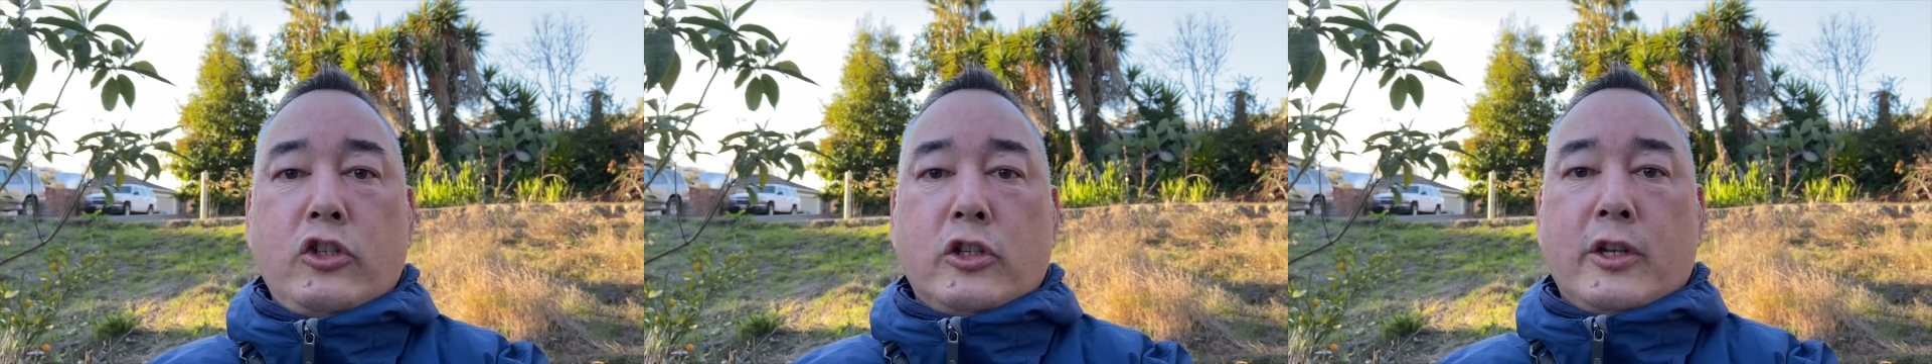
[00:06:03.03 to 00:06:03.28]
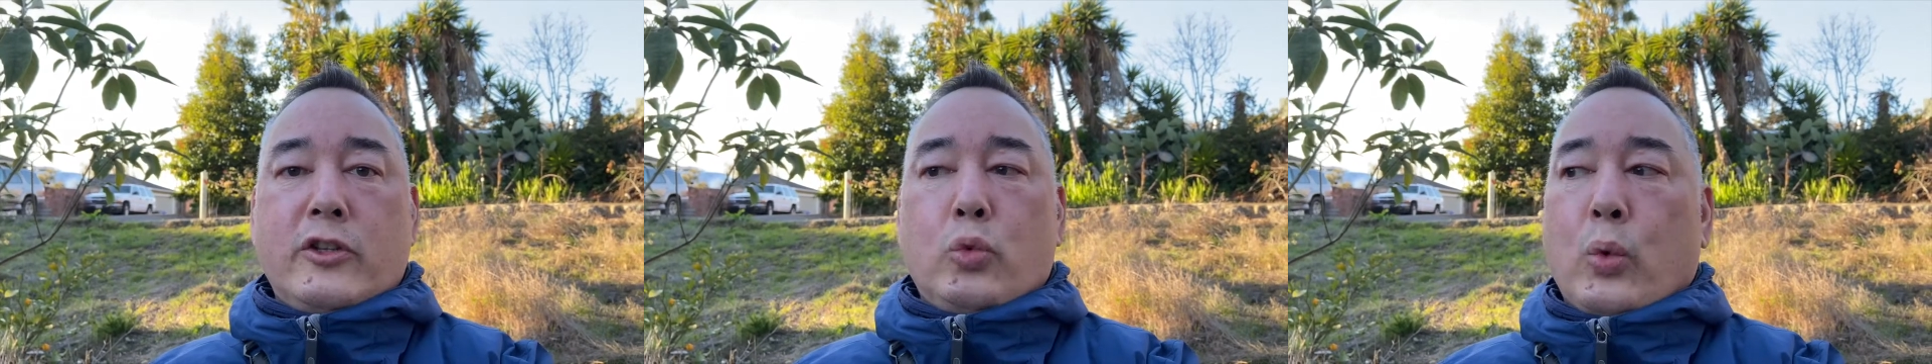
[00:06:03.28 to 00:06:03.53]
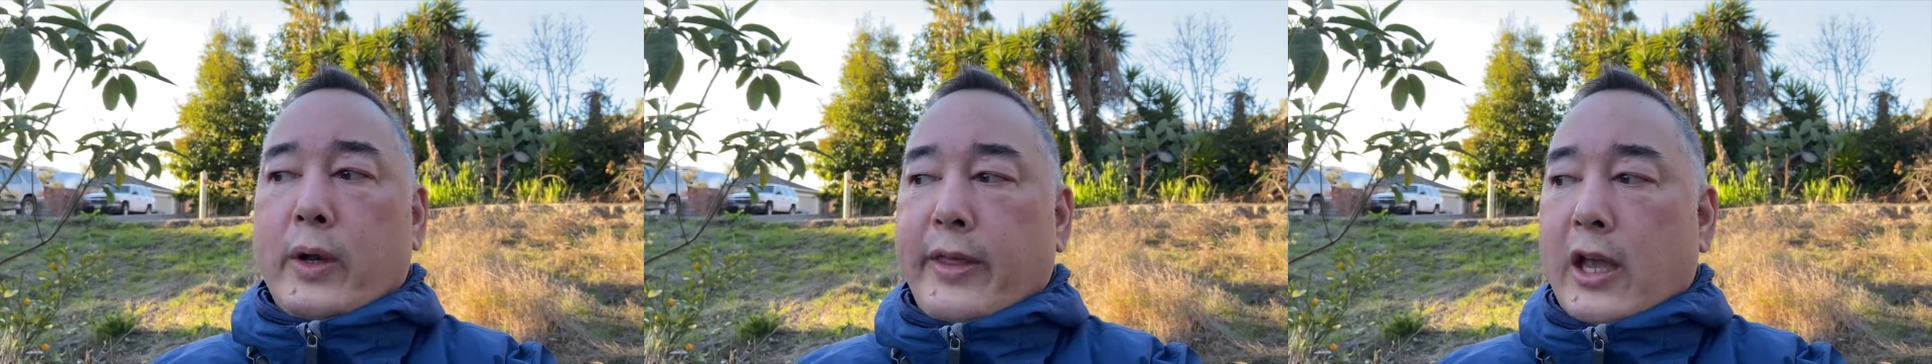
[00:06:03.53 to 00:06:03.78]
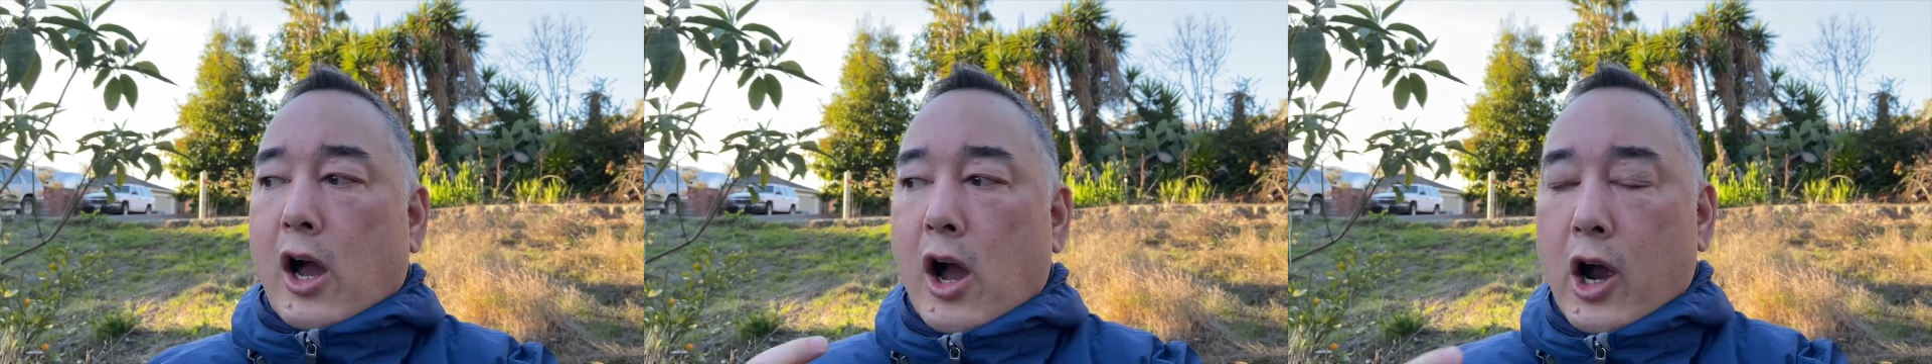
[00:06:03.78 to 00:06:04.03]
is one of the
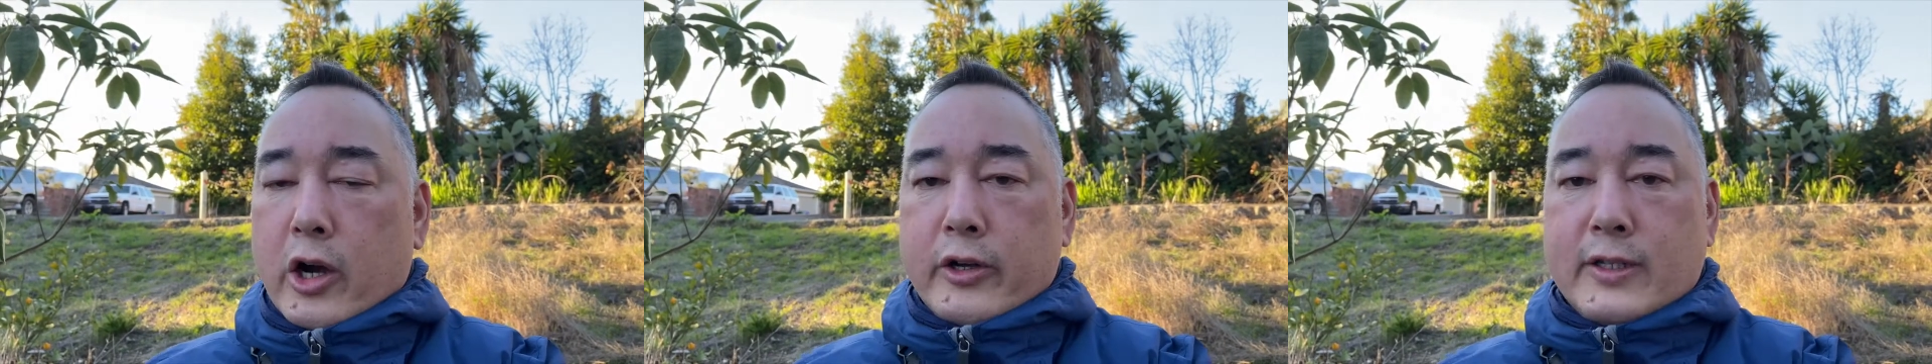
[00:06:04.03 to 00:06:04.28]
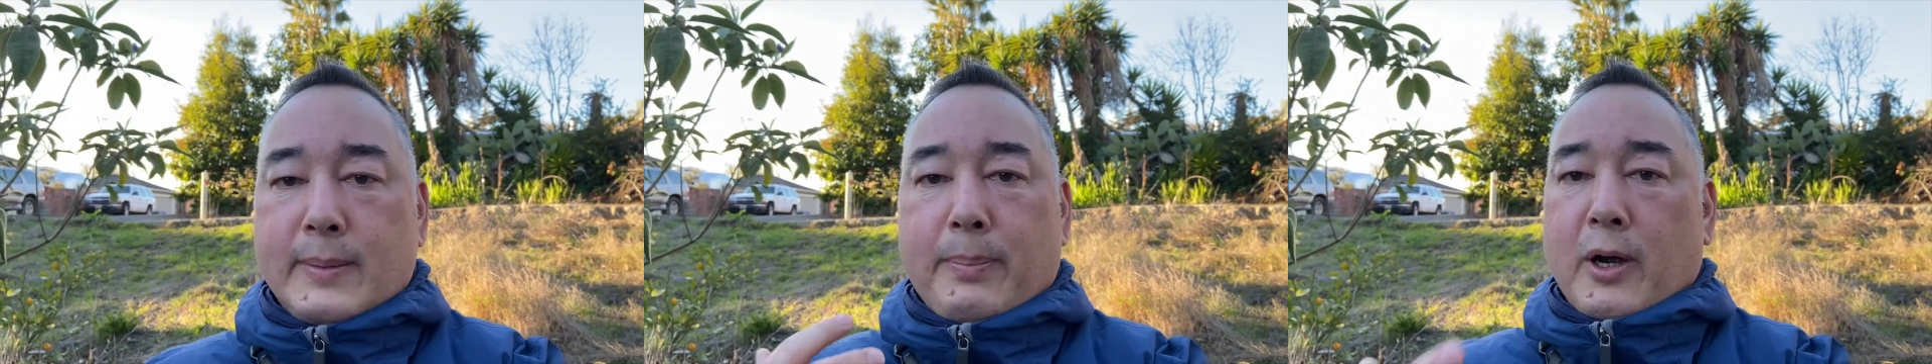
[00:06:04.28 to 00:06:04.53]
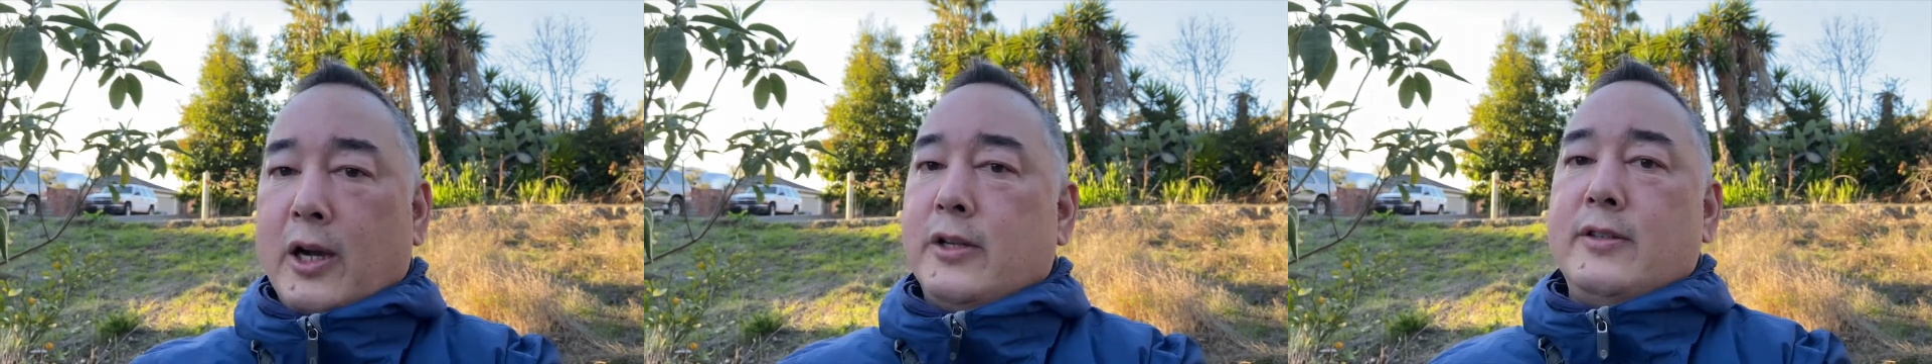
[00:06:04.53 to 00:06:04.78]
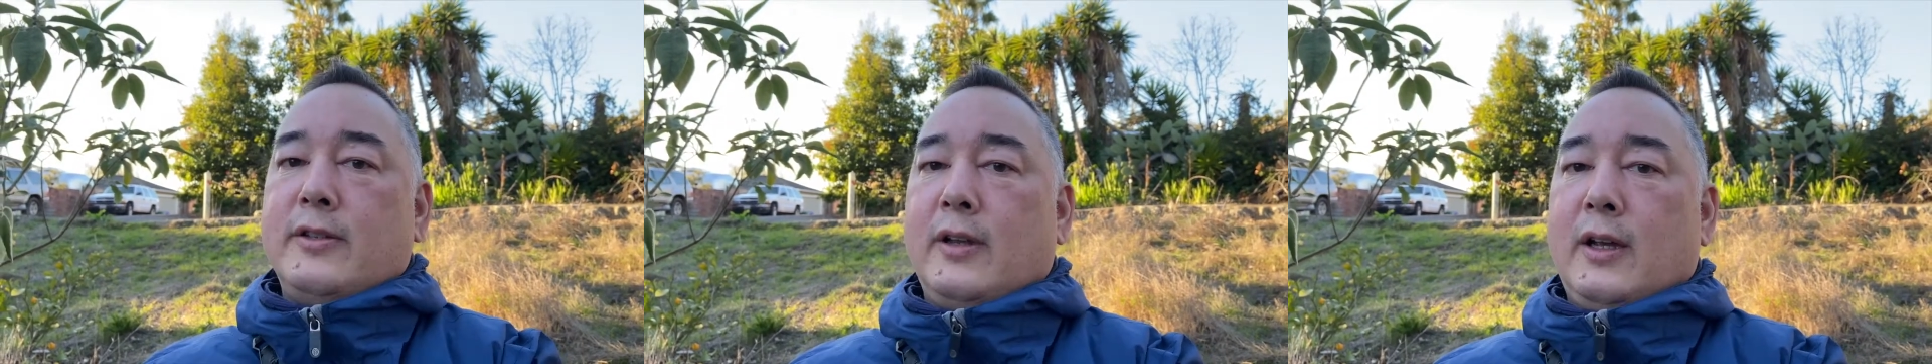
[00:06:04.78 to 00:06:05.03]
hardest
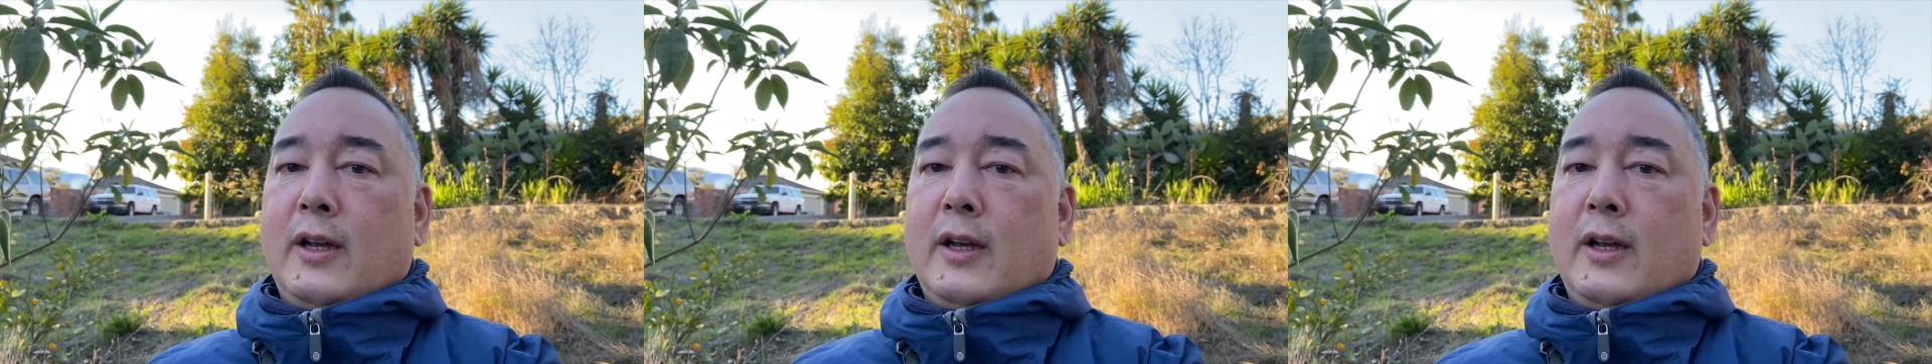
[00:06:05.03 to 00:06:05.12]
parts